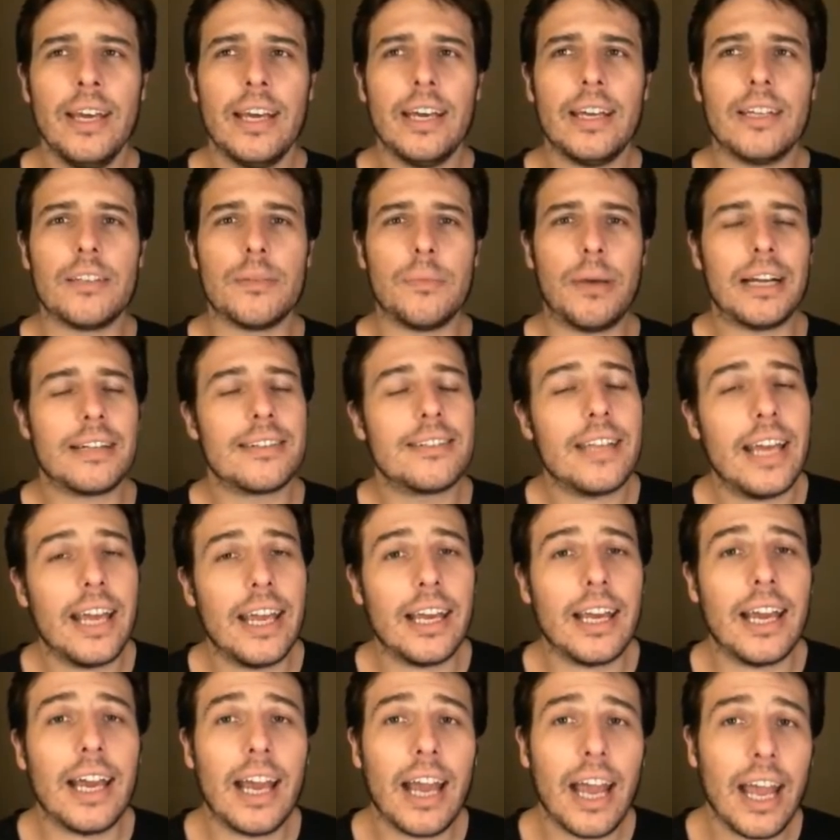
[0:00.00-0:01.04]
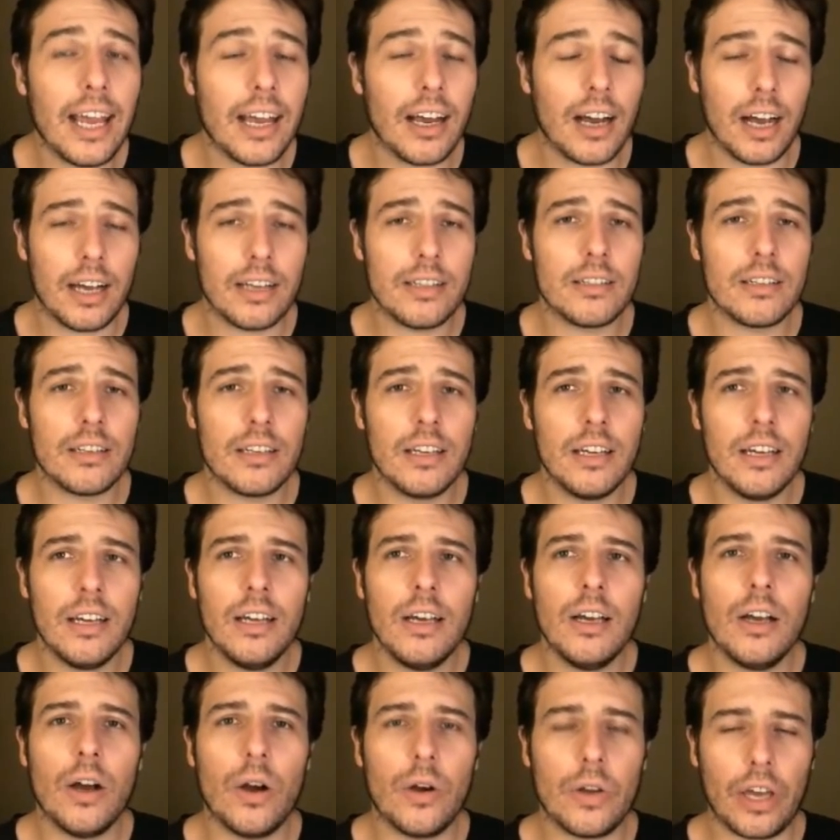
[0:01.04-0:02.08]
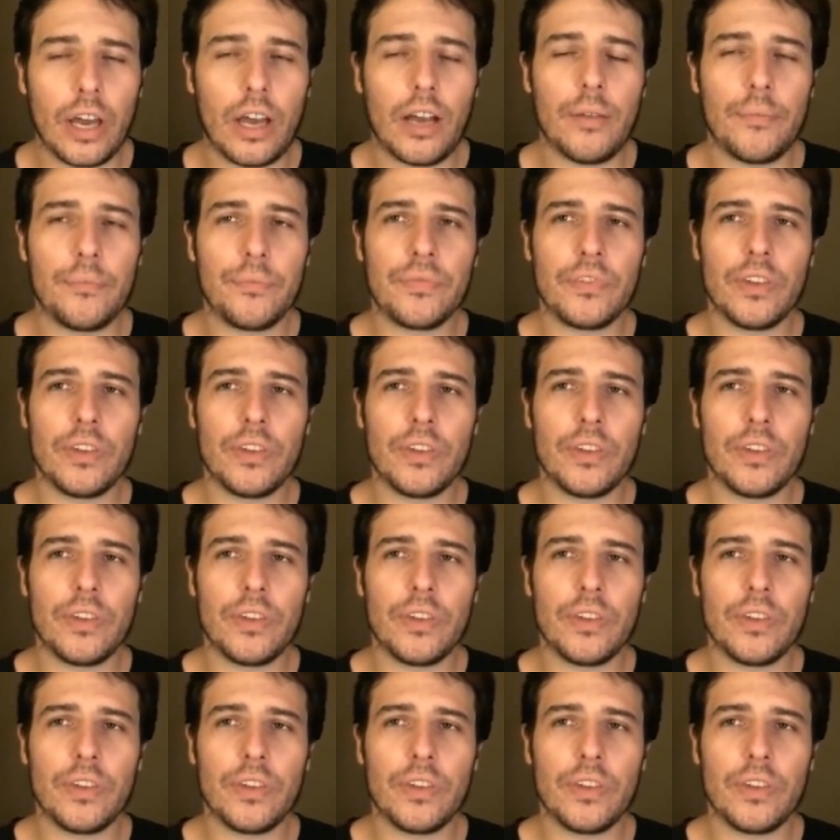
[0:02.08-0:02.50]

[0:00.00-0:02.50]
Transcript: is about saying, hey guys, okay,